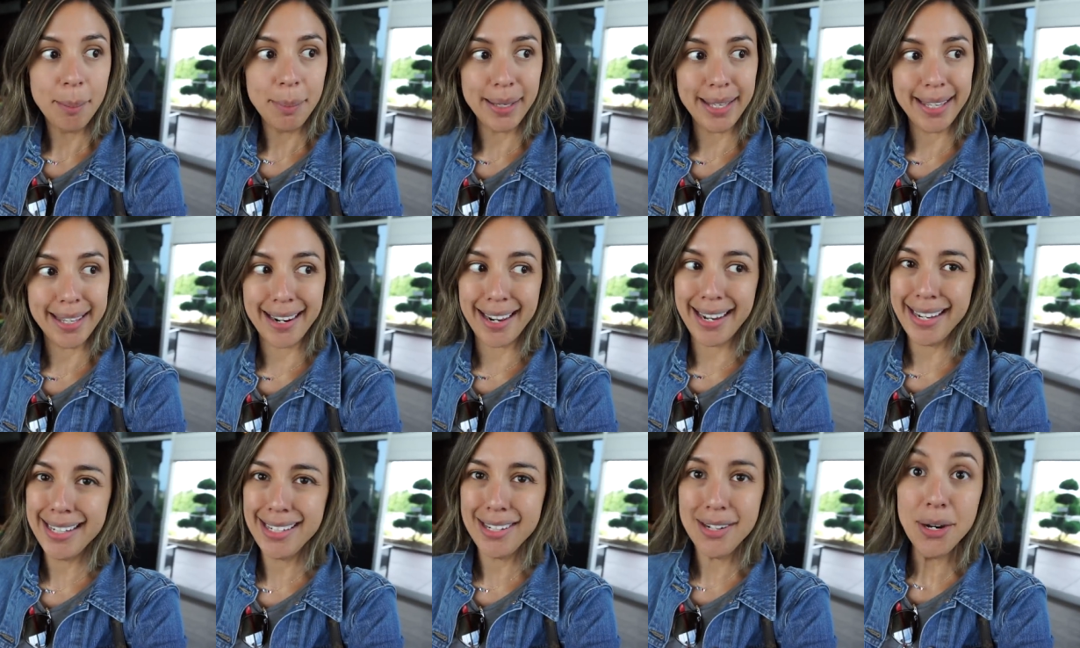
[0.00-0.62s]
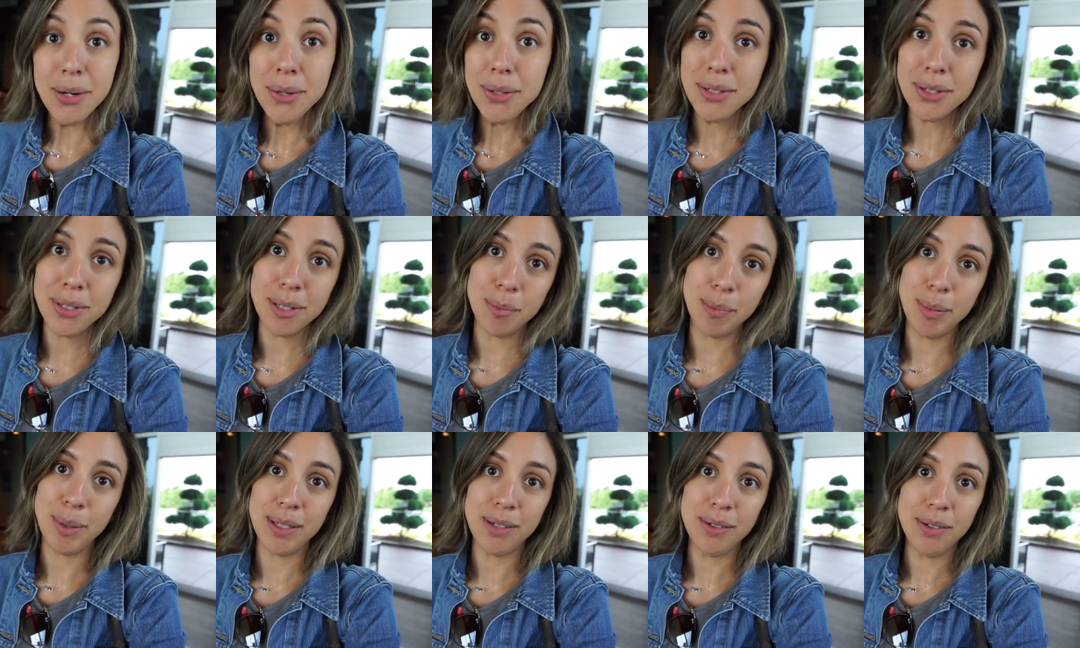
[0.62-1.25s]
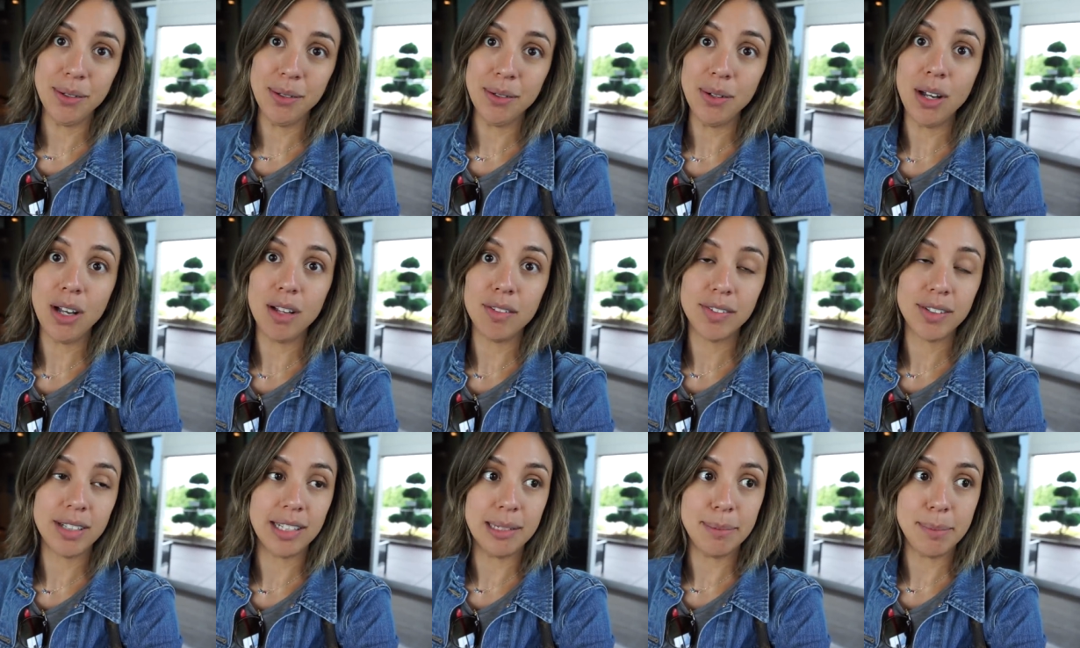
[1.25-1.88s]
But I didn't know you could bring your own
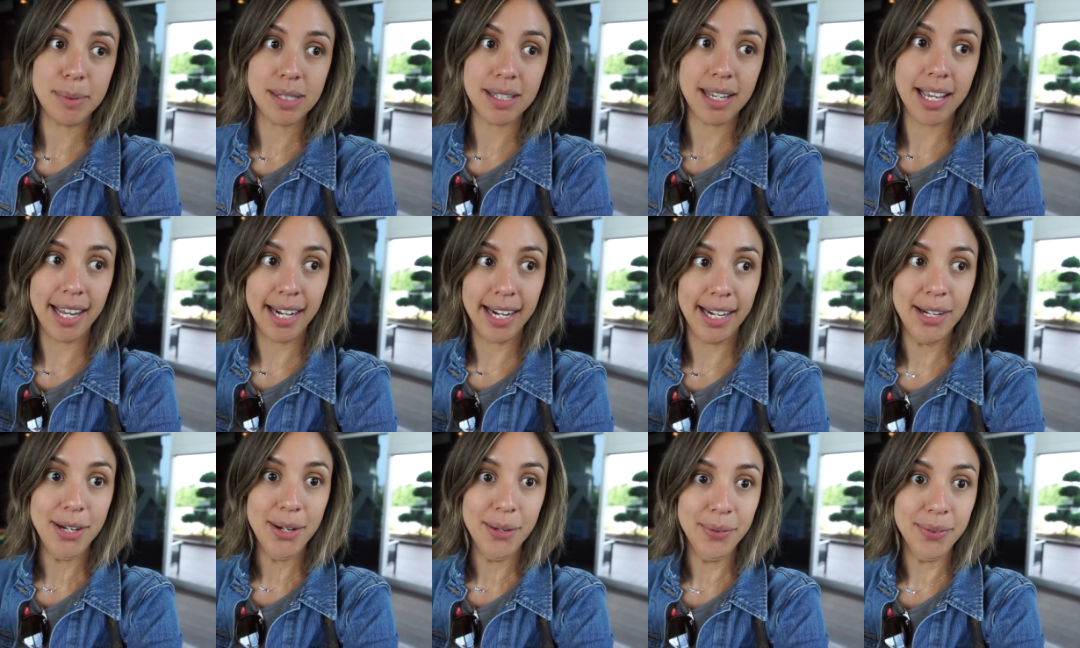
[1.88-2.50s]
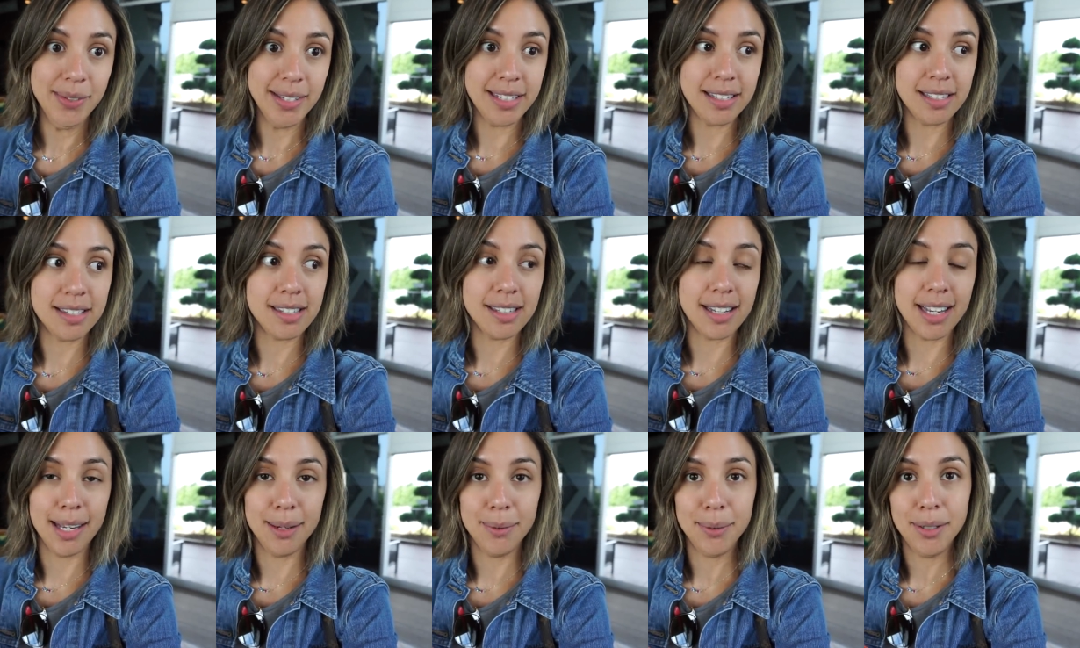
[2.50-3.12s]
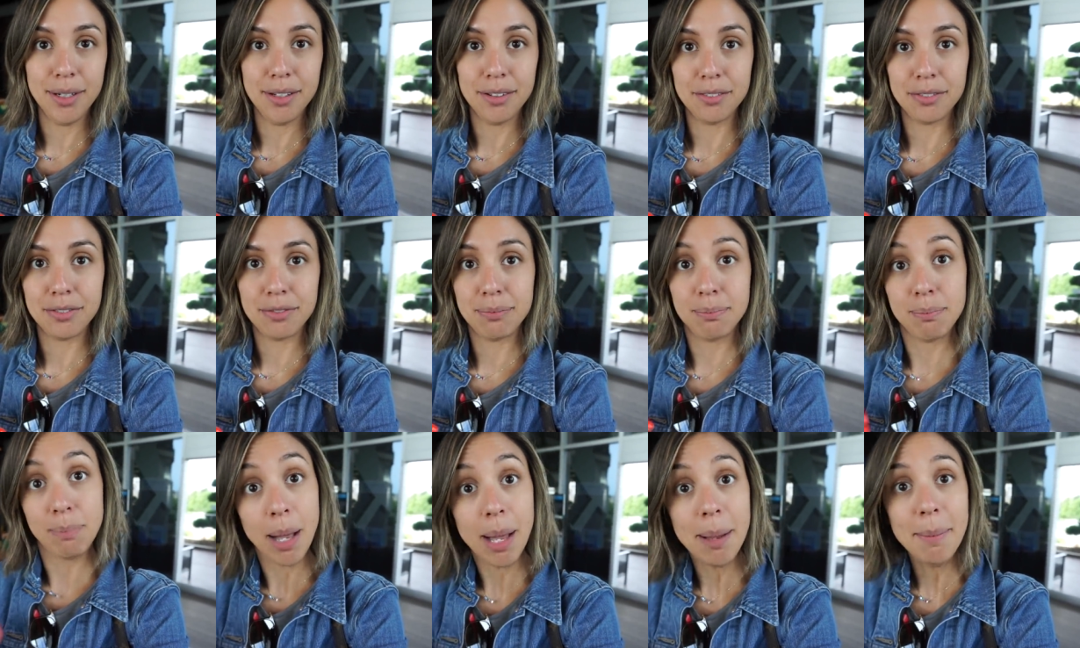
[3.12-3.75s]
golf clubs. Had I known this, I would have
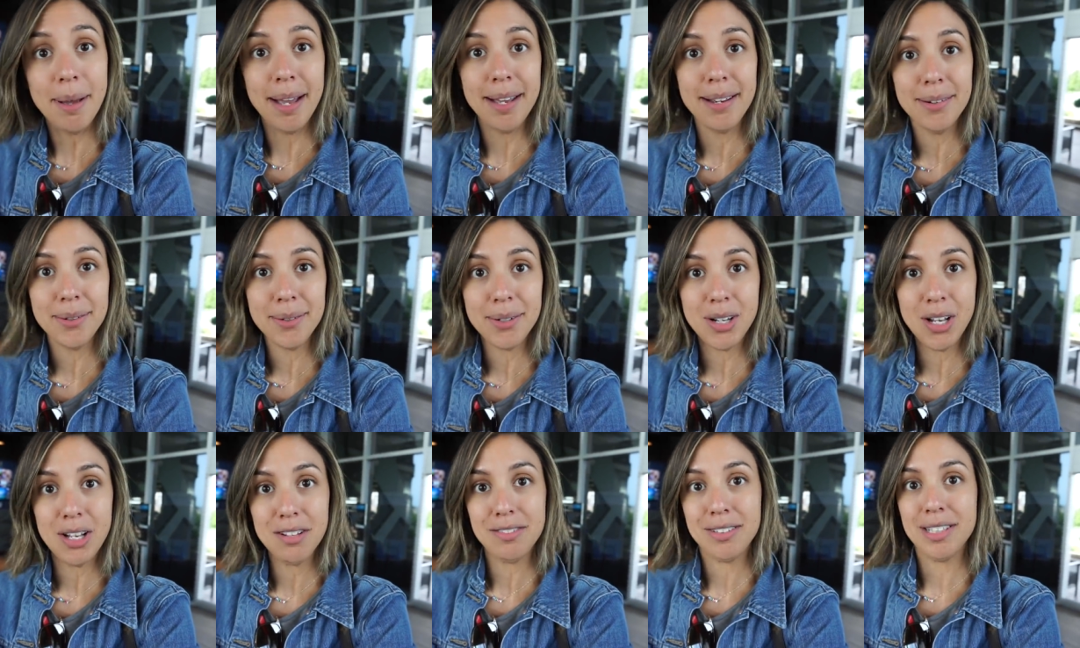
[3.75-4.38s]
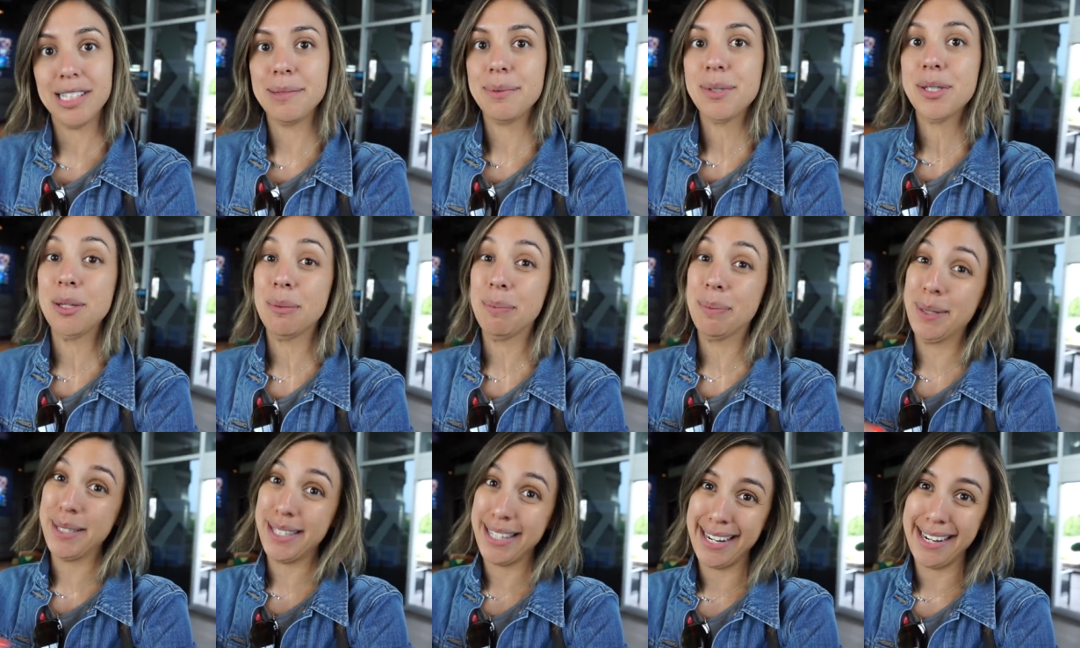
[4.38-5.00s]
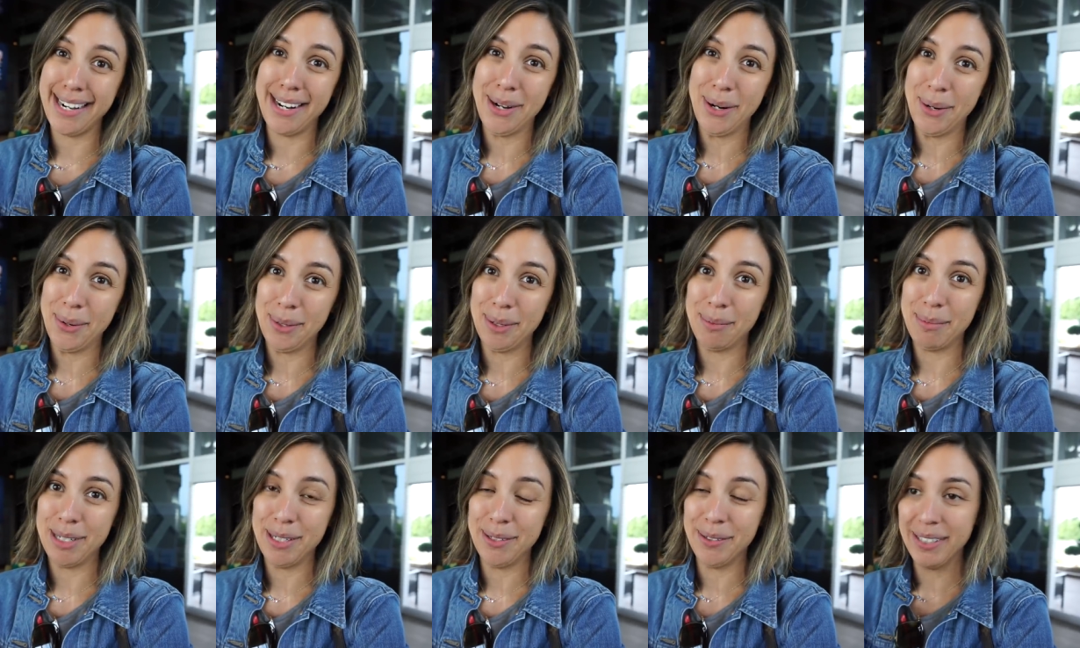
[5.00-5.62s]
bought my own golf clubs to pretend I know
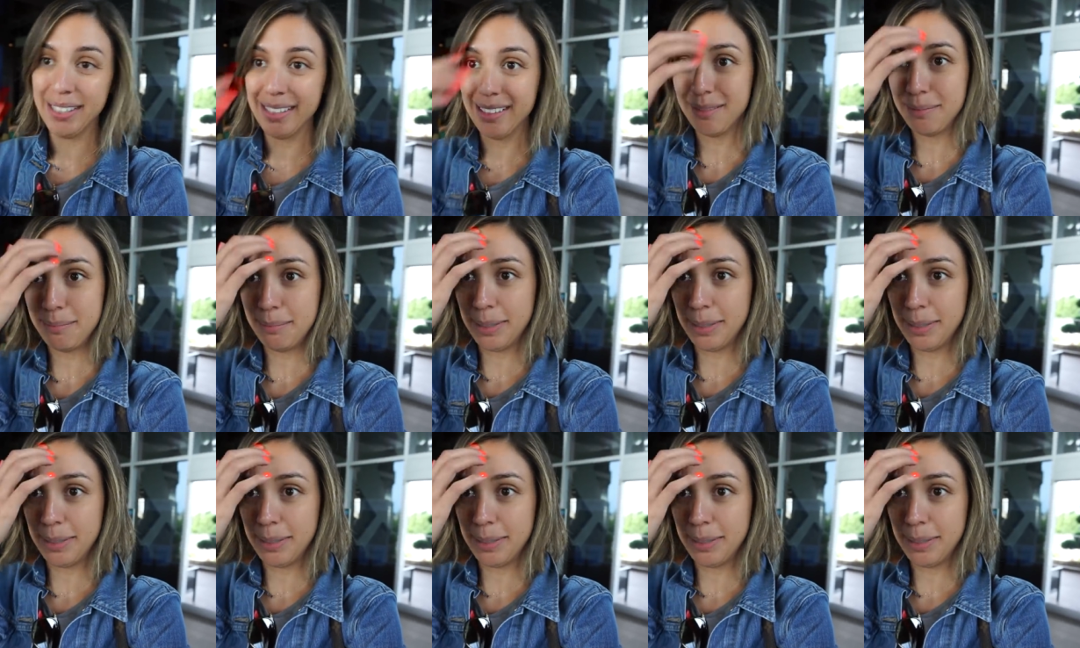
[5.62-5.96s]
what I'm doing.